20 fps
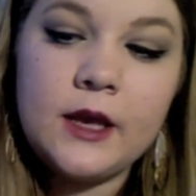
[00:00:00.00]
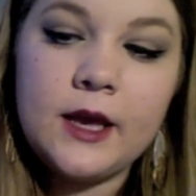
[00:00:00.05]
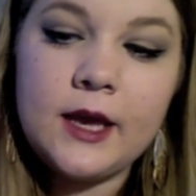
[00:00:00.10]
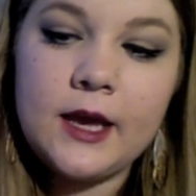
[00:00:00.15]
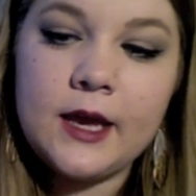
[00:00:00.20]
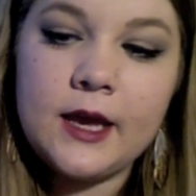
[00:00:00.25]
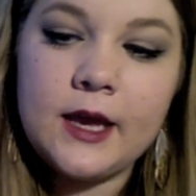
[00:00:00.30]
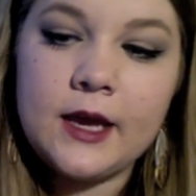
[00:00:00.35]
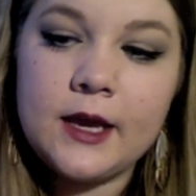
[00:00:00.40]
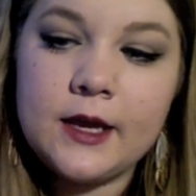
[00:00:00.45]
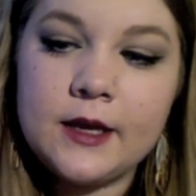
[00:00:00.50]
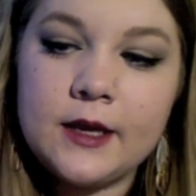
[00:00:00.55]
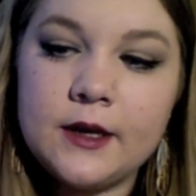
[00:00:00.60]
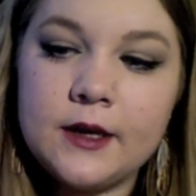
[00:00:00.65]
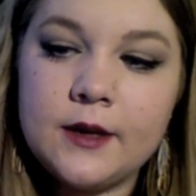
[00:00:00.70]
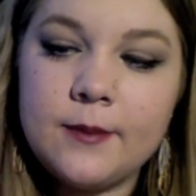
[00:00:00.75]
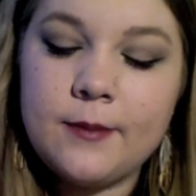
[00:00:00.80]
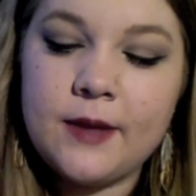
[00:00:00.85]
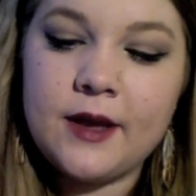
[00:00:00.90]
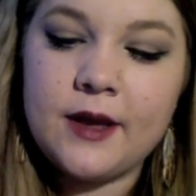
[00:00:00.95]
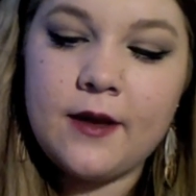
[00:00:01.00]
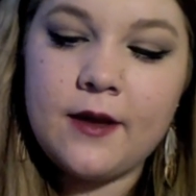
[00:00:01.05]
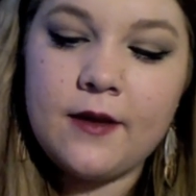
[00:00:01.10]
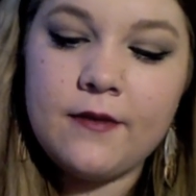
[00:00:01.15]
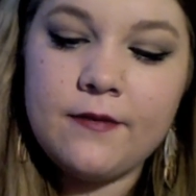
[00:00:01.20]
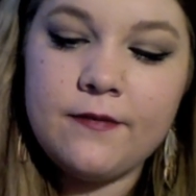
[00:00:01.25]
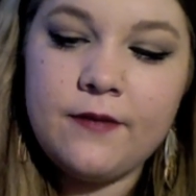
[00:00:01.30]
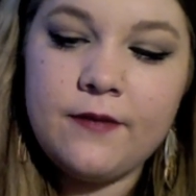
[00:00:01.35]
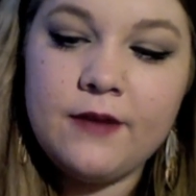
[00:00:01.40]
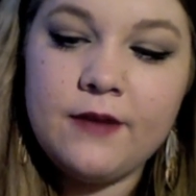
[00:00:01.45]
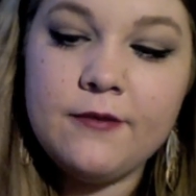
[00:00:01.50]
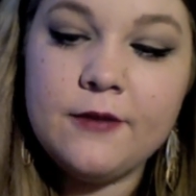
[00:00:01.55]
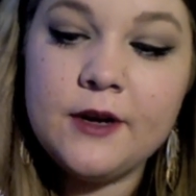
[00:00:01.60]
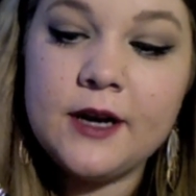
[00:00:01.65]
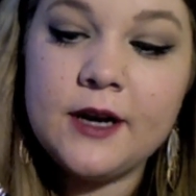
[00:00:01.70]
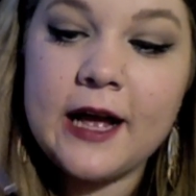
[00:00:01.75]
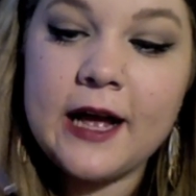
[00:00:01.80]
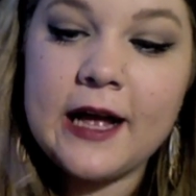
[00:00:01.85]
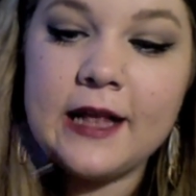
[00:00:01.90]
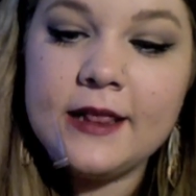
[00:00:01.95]
And my
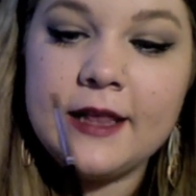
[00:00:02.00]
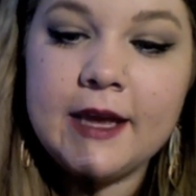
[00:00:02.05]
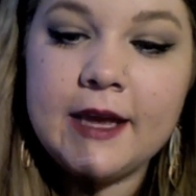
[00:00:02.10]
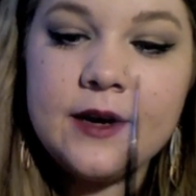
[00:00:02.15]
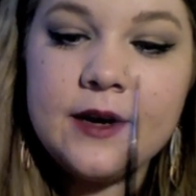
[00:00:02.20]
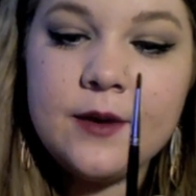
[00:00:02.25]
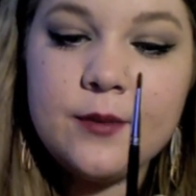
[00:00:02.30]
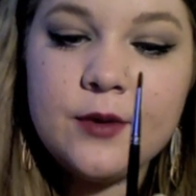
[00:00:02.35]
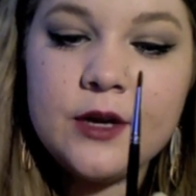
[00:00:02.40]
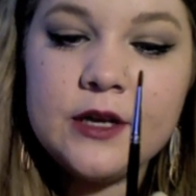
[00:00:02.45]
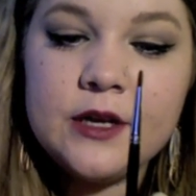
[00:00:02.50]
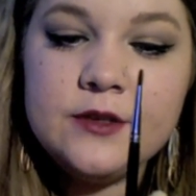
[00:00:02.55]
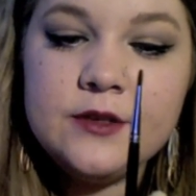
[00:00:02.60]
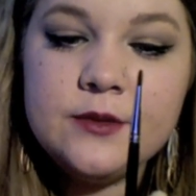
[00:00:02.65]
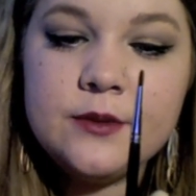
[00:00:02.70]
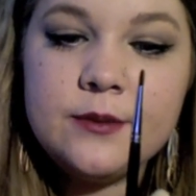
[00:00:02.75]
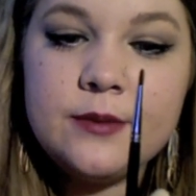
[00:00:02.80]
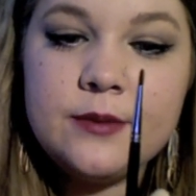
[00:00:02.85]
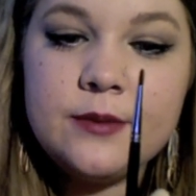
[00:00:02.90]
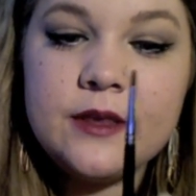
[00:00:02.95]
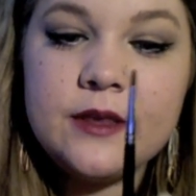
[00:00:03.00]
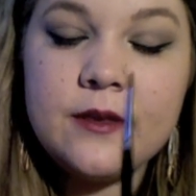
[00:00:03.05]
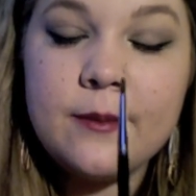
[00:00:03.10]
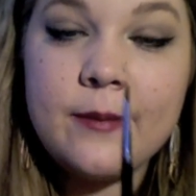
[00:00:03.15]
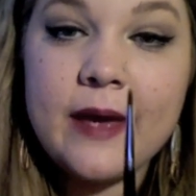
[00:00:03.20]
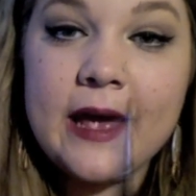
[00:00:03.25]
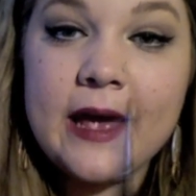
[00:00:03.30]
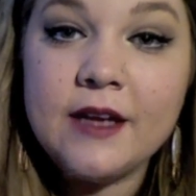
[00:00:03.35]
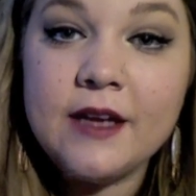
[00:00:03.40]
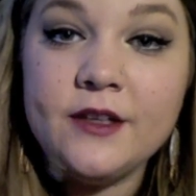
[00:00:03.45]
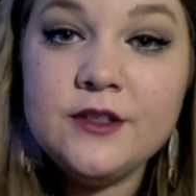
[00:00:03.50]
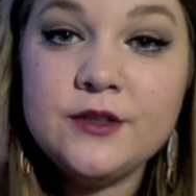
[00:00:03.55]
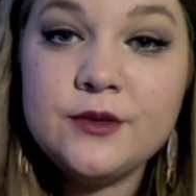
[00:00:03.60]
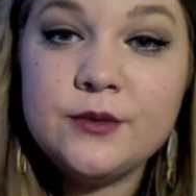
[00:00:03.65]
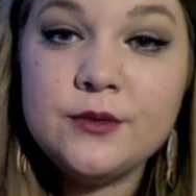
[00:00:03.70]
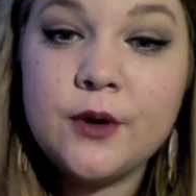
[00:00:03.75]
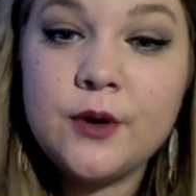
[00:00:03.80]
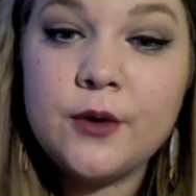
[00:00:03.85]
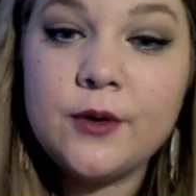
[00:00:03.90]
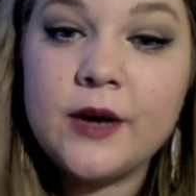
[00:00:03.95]
favorite eyeliner brush would be the MAC
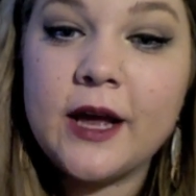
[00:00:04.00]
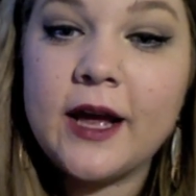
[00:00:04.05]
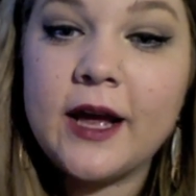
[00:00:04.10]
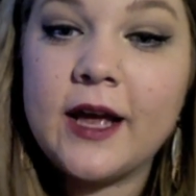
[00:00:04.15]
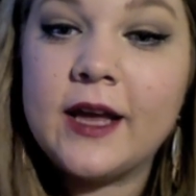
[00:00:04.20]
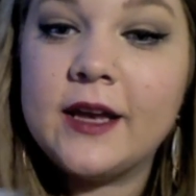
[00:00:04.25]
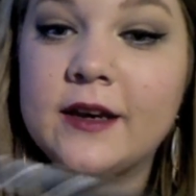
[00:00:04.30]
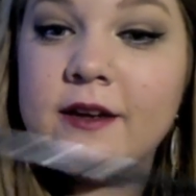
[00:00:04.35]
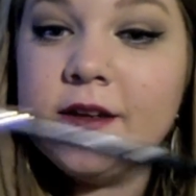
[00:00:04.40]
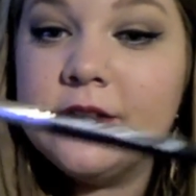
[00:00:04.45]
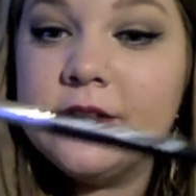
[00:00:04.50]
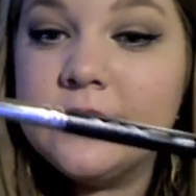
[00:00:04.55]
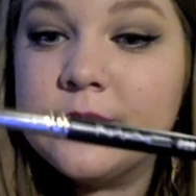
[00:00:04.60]
209.